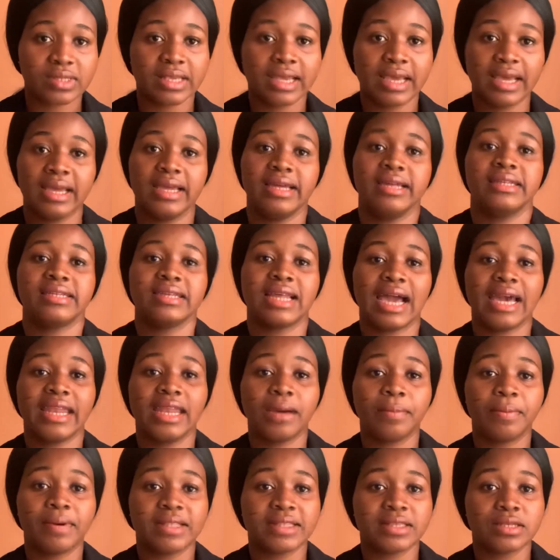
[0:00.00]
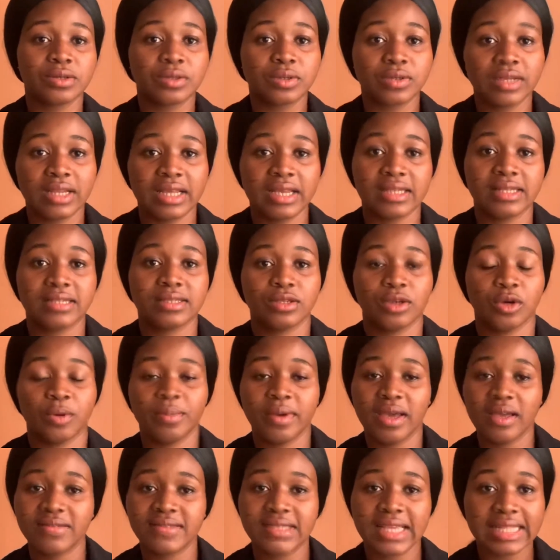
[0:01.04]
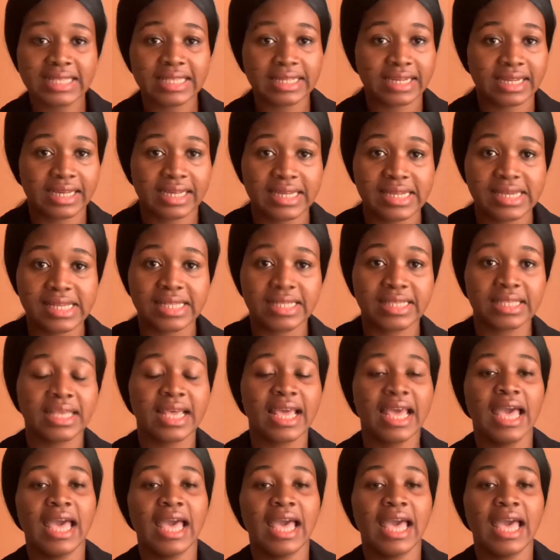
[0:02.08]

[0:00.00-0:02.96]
and other particulars, your birth cert and others,